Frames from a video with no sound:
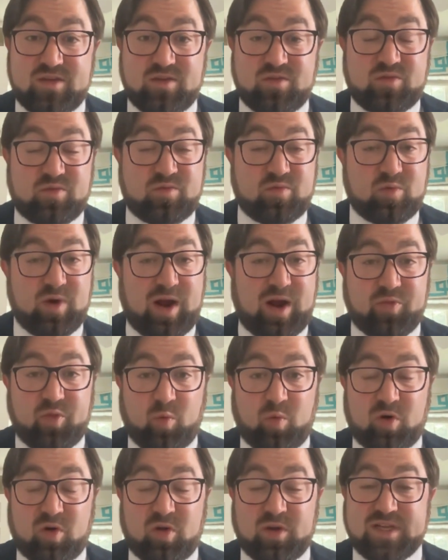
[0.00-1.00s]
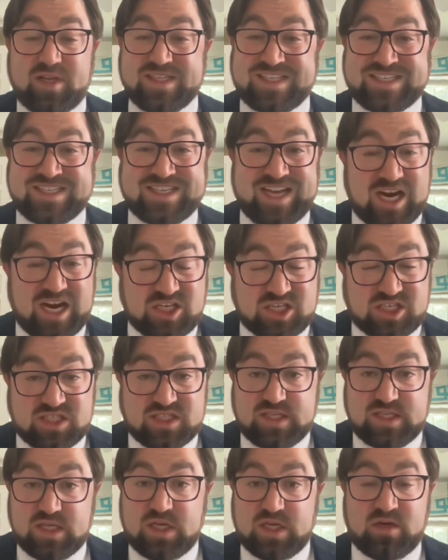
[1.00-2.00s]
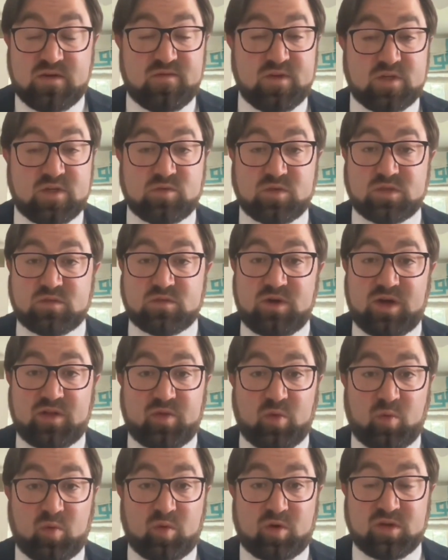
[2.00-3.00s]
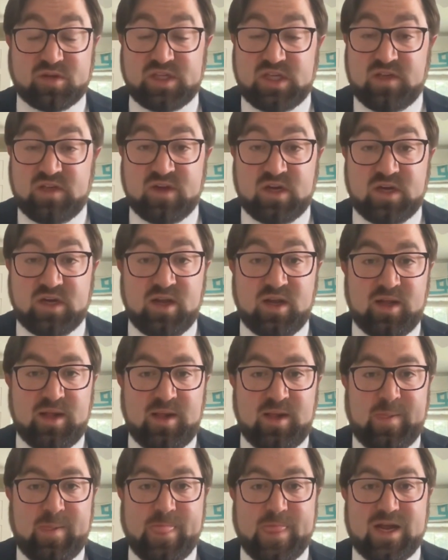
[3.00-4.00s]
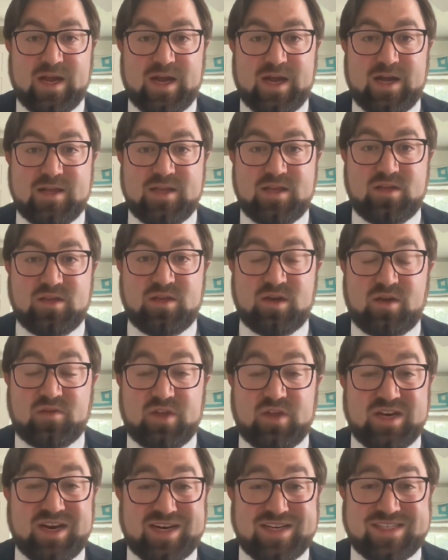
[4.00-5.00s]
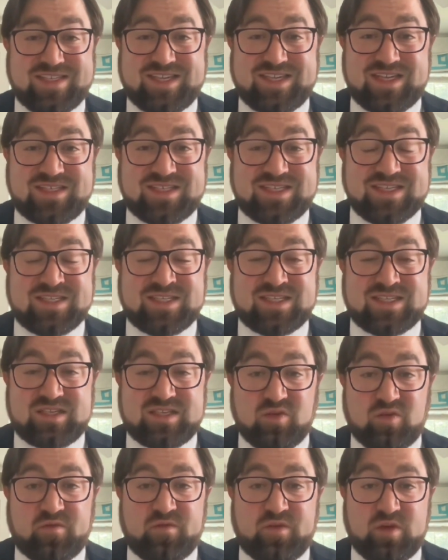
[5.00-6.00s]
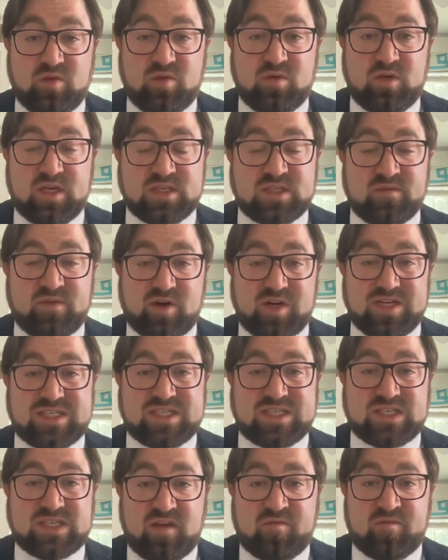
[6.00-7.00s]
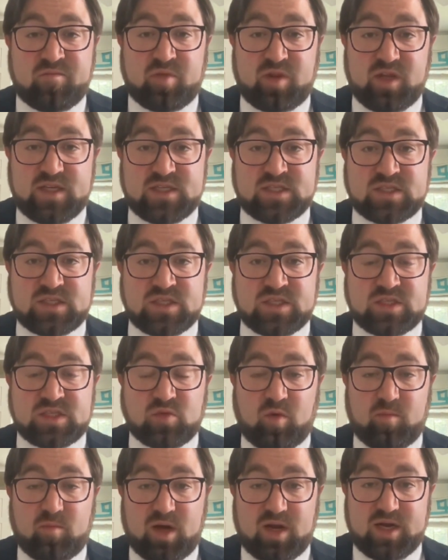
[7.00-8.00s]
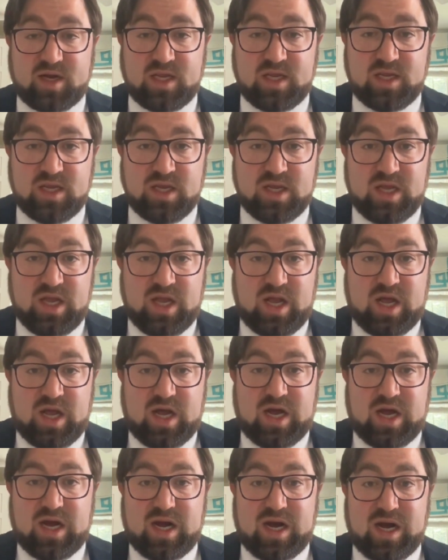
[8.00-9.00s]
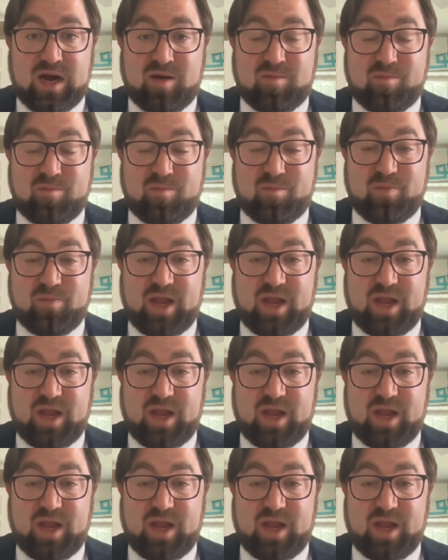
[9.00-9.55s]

throughout the world, sanctioned individuals throughout the world, even, the United States is still viewed as a very safe place to store money. I'm